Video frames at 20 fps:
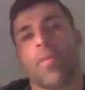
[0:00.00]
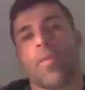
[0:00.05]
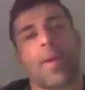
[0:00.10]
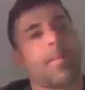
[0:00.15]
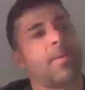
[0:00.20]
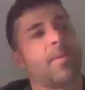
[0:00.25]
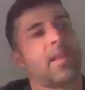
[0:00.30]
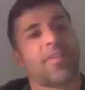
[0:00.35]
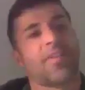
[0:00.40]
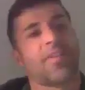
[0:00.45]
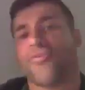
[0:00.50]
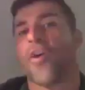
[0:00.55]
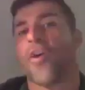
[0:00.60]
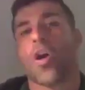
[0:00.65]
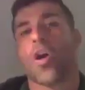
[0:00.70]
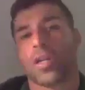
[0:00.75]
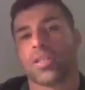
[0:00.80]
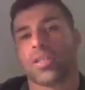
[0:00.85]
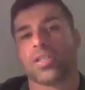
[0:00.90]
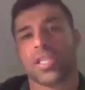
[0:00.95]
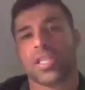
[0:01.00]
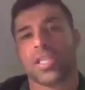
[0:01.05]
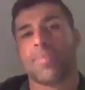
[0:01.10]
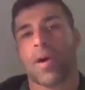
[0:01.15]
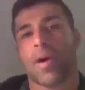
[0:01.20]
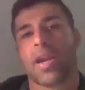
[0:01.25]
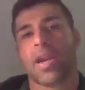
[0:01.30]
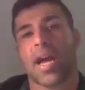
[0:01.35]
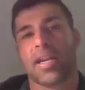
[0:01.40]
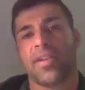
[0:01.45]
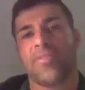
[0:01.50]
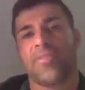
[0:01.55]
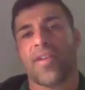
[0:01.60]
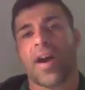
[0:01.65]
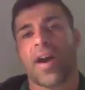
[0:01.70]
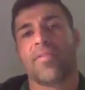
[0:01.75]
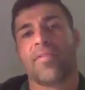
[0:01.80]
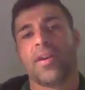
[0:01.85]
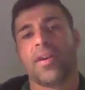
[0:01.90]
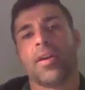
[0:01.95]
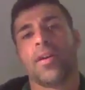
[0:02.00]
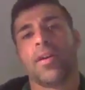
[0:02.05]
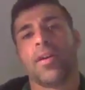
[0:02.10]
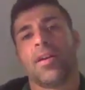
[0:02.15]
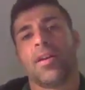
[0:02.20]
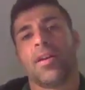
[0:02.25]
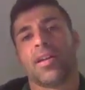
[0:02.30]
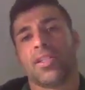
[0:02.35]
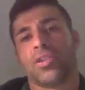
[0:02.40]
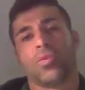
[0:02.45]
I'd be like falling asleep on 95 because